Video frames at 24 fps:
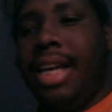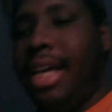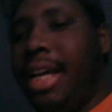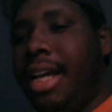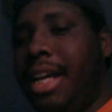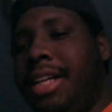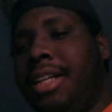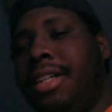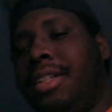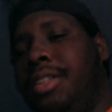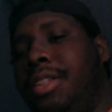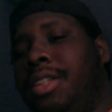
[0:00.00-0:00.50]

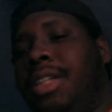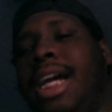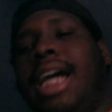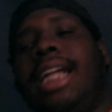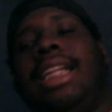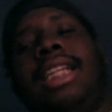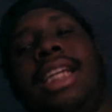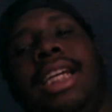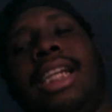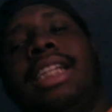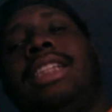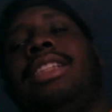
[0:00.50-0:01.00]
here, you
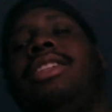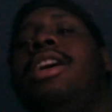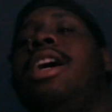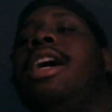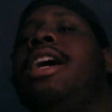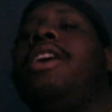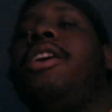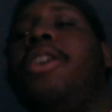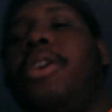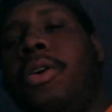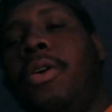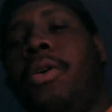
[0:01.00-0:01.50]
got this. All
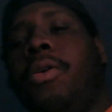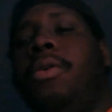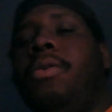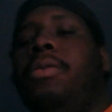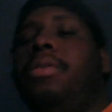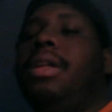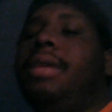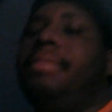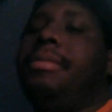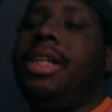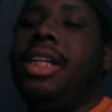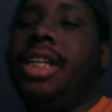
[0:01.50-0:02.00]
right,
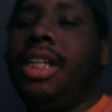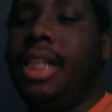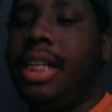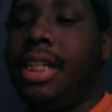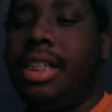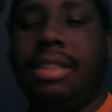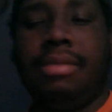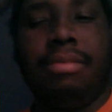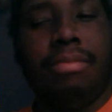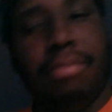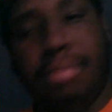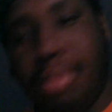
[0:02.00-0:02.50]
cool. Let me give you
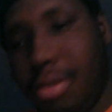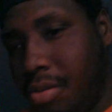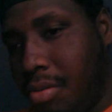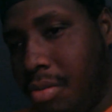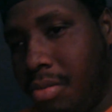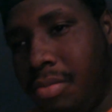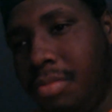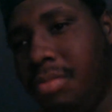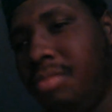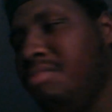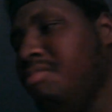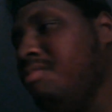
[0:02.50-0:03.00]
this.
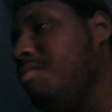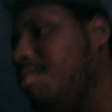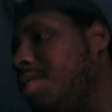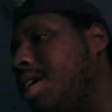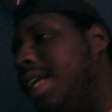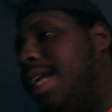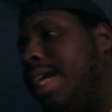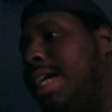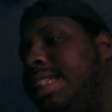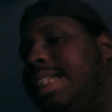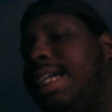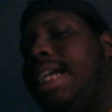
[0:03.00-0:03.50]
Boom.
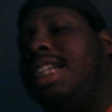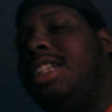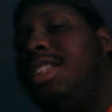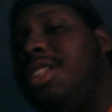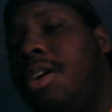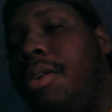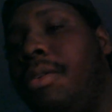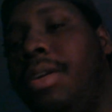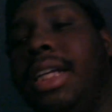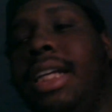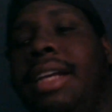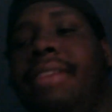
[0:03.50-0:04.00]
That's that.
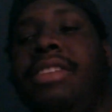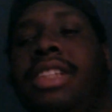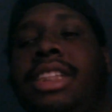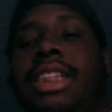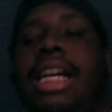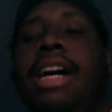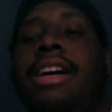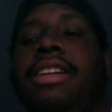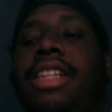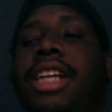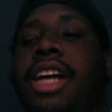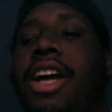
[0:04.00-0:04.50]
So I want to give a
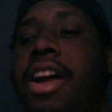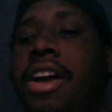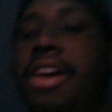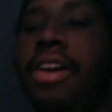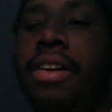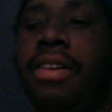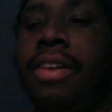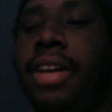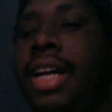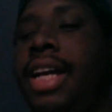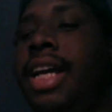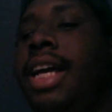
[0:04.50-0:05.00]
shout out to
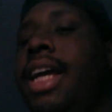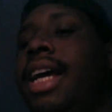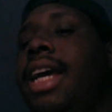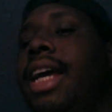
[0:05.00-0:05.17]
her.